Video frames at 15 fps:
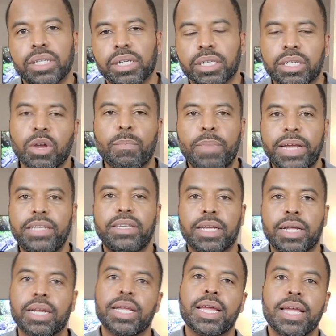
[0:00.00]
So
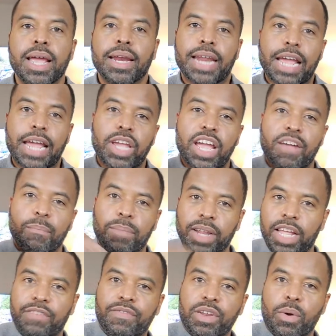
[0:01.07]
basically, now you have
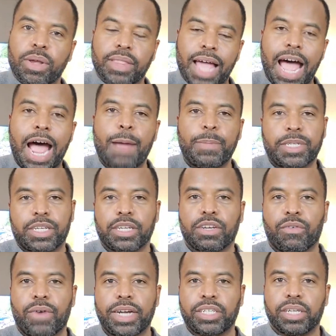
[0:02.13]
blood flowing the opposite
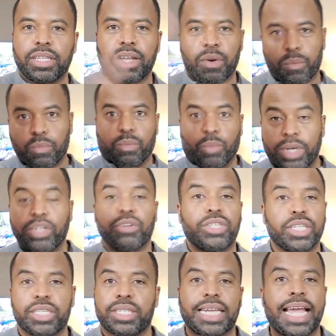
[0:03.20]
direction than when you're
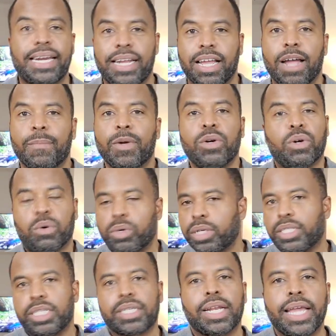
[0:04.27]
just standing up or
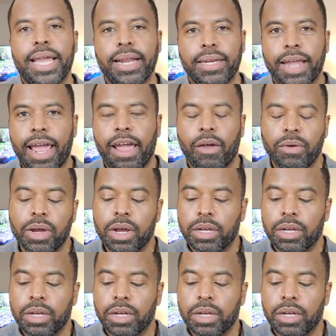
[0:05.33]
just laying down.